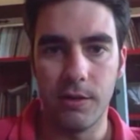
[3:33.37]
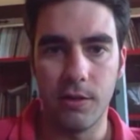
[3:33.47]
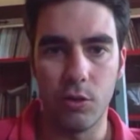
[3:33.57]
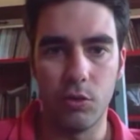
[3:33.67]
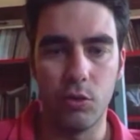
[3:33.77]

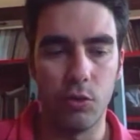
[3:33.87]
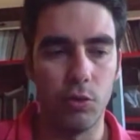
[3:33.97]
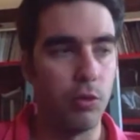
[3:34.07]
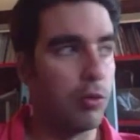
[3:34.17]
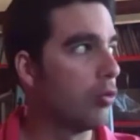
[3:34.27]
So
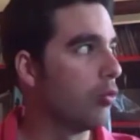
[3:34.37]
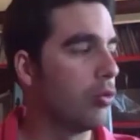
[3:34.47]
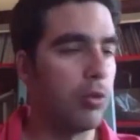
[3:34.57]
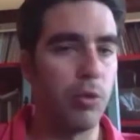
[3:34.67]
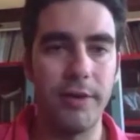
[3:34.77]

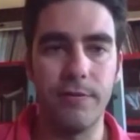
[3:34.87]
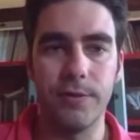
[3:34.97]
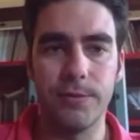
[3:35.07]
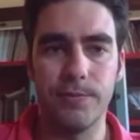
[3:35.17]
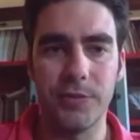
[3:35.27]
to have,
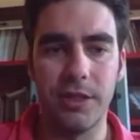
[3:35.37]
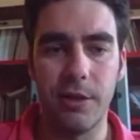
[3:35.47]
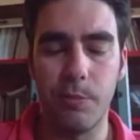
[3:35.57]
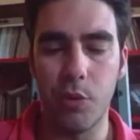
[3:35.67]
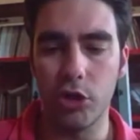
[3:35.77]
it's
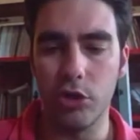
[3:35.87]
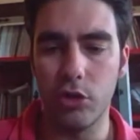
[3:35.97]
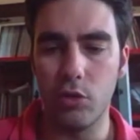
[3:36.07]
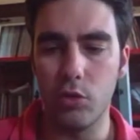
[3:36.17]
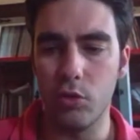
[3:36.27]
important
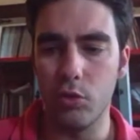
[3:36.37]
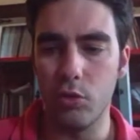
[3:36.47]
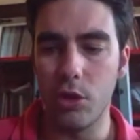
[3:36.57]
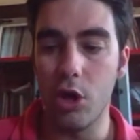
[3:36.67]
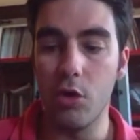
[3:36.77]
to
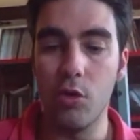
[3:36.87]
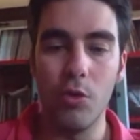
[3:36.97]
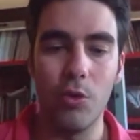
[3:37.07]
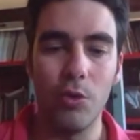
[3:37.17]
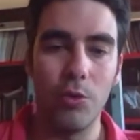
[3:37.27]
know
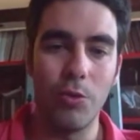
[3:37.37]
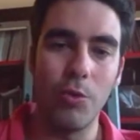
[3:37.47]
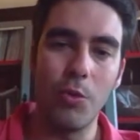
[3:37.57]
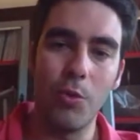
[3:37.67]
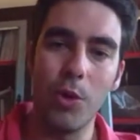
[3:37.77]

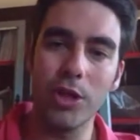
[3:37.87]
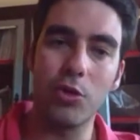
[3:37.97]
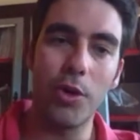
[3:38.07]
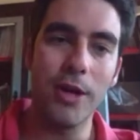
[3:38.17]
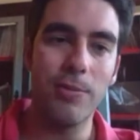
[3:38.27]
what
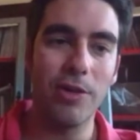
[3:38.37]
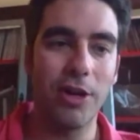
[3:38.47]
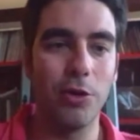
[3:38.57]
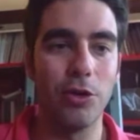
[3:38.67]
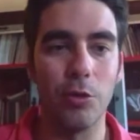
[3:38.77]
grapes are
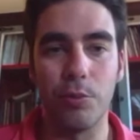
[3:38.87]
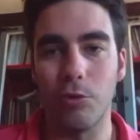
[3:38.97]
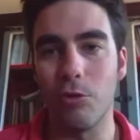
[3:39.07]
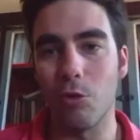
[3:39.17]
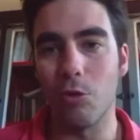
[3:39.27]
going to
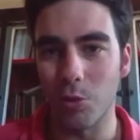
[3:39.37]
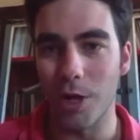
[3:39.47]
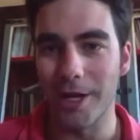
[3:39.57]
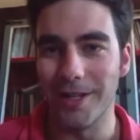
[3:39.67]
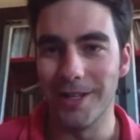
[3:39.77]
produce what
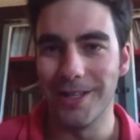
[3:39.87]
wine.